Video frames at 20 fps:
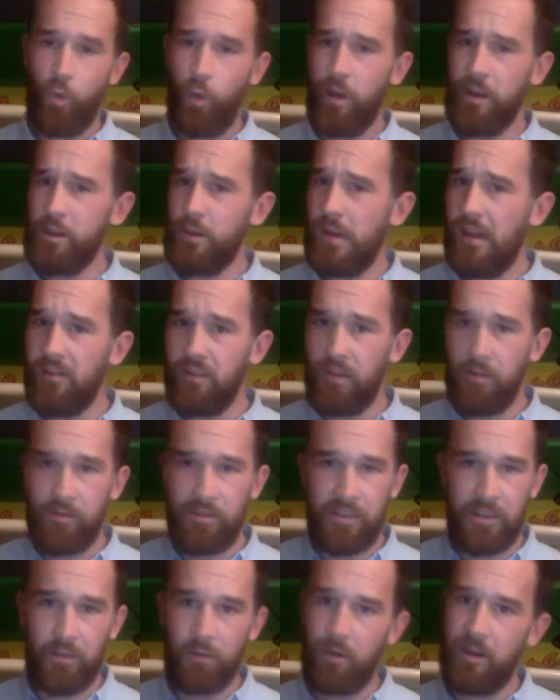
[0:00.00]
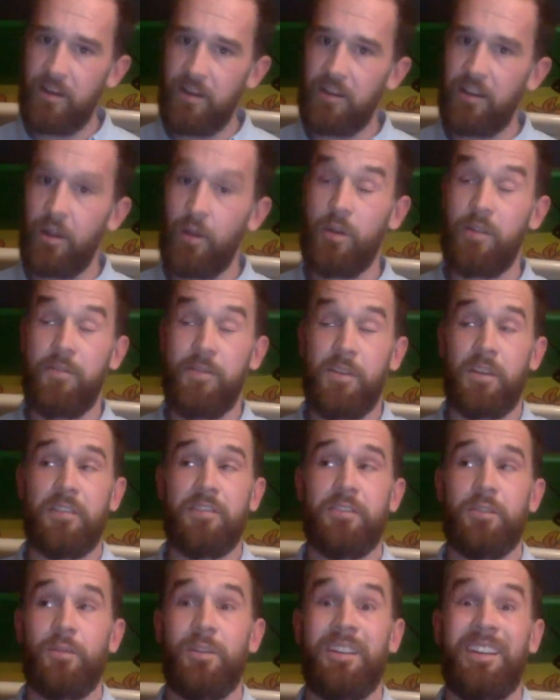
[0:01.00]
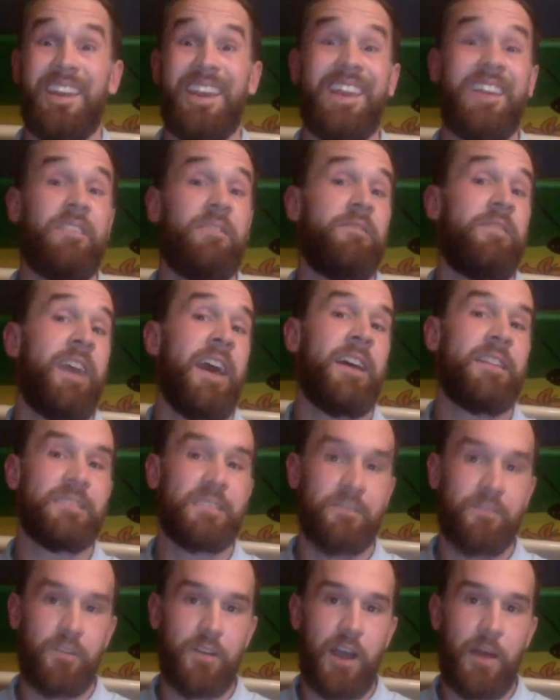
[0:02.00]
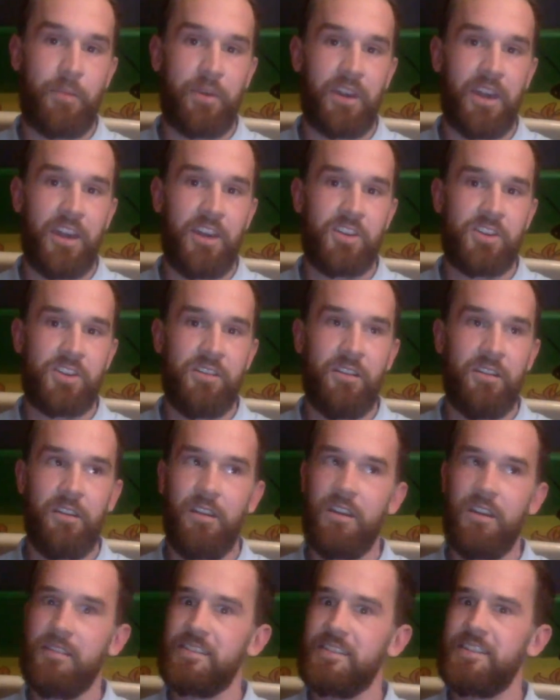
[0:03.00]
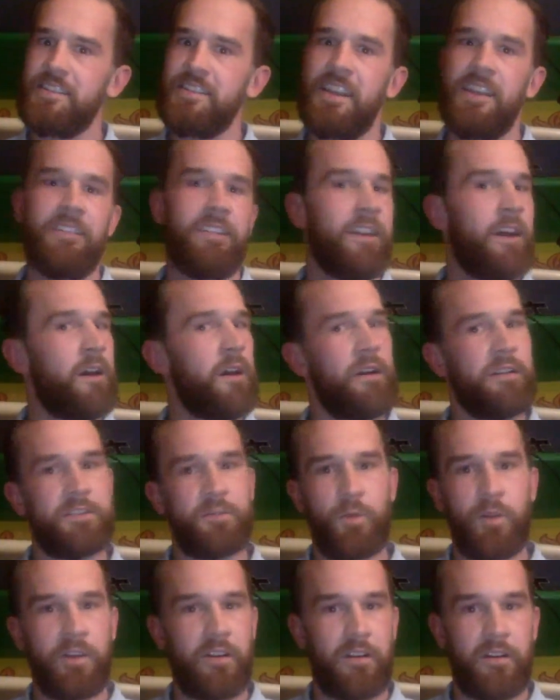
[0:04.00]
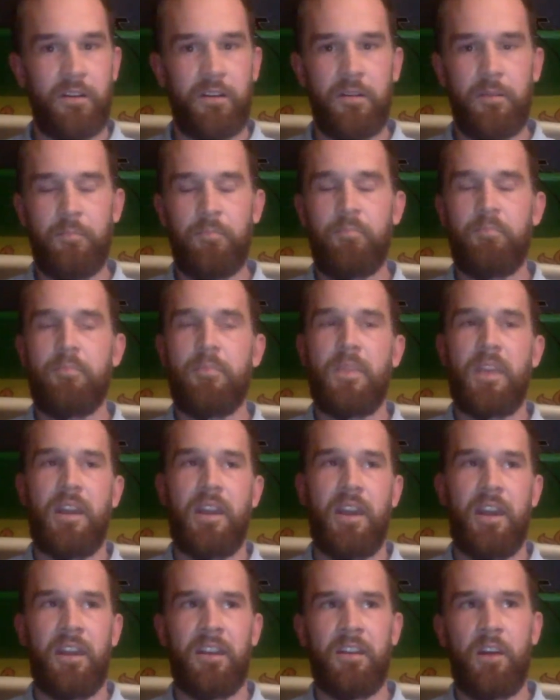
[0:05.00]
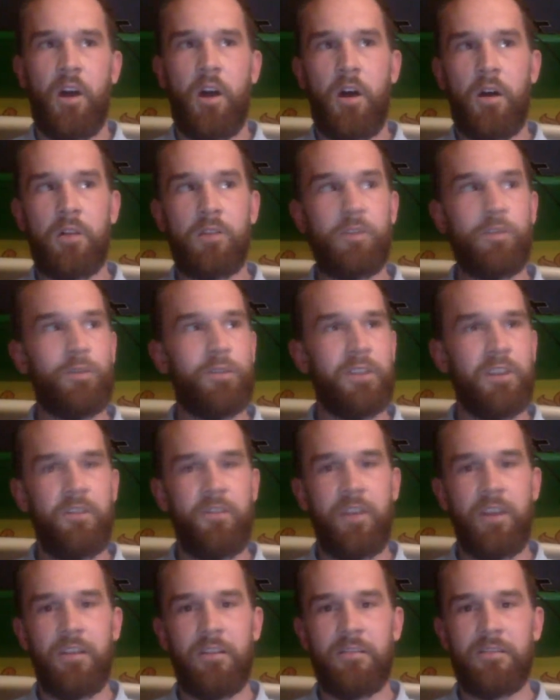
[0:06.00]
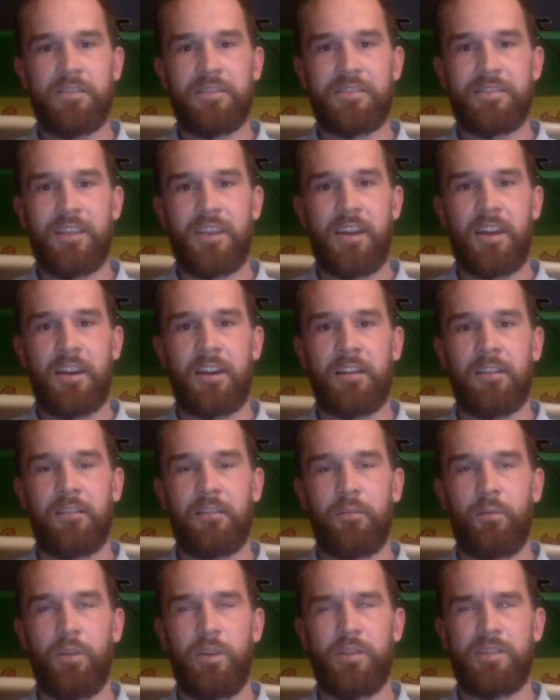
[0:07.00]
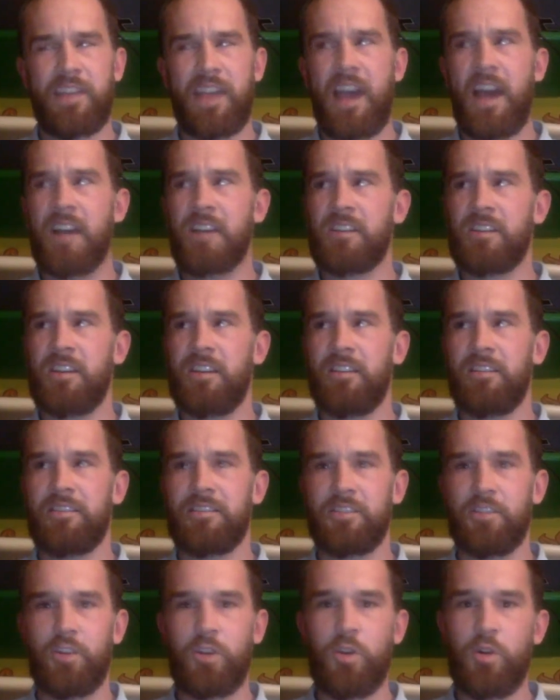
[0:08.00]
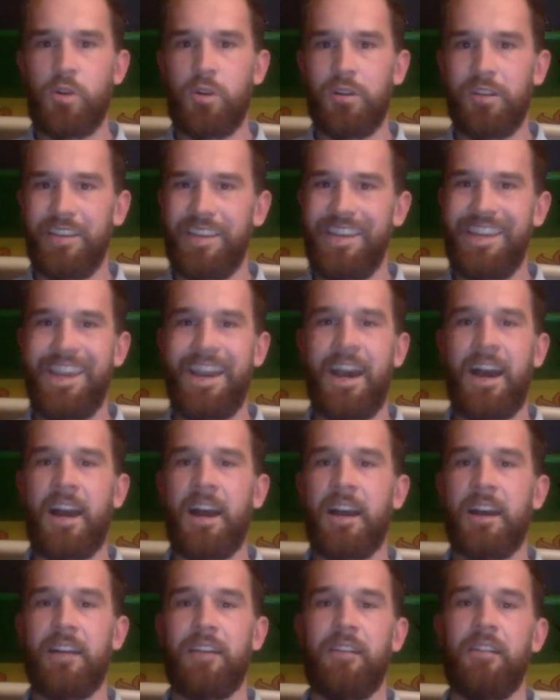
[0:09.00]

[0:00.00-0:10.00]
when you have everything ready to go, if you can do it in advance of your application, send it out on Twitter. And all Google Innovators, we use a hashtag that's Google EI.